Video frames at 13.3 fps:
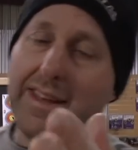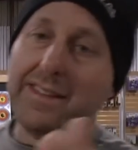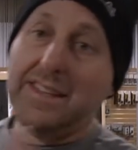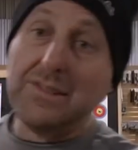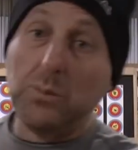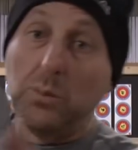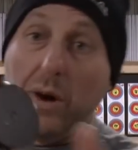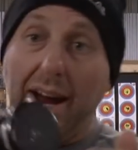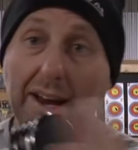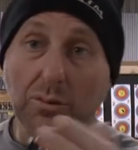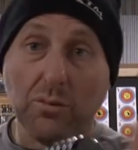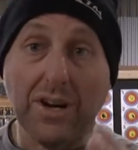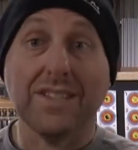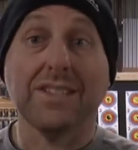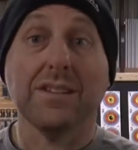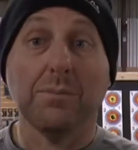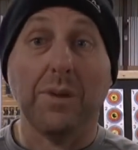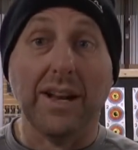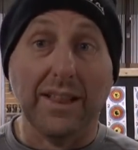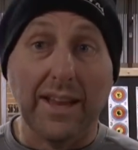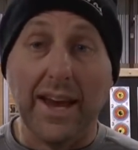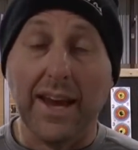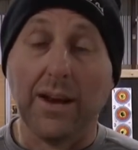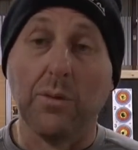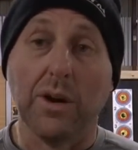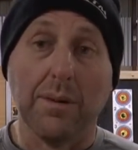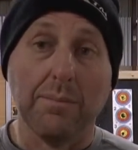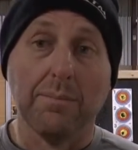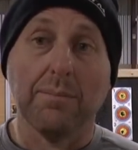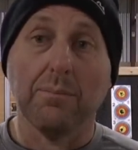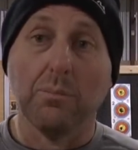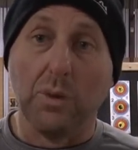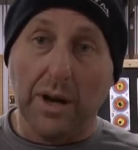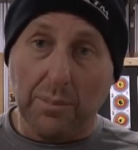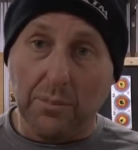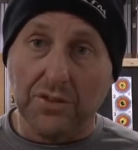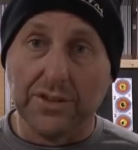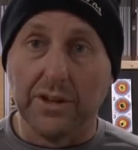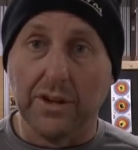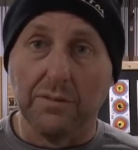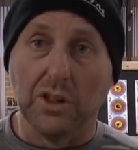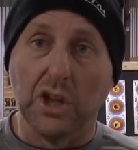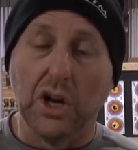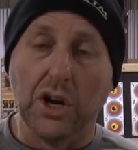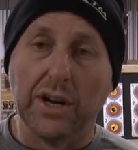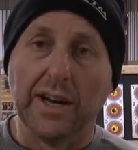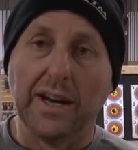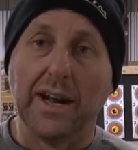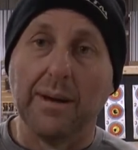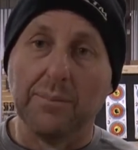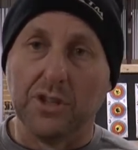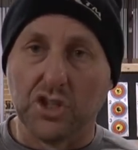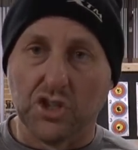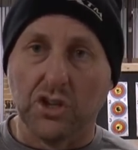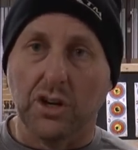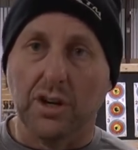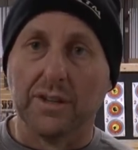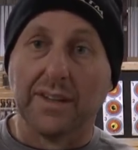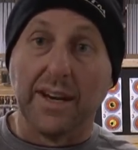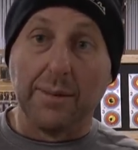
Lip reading: Now this weight rests on my leg when I'm sort of loading up the shot,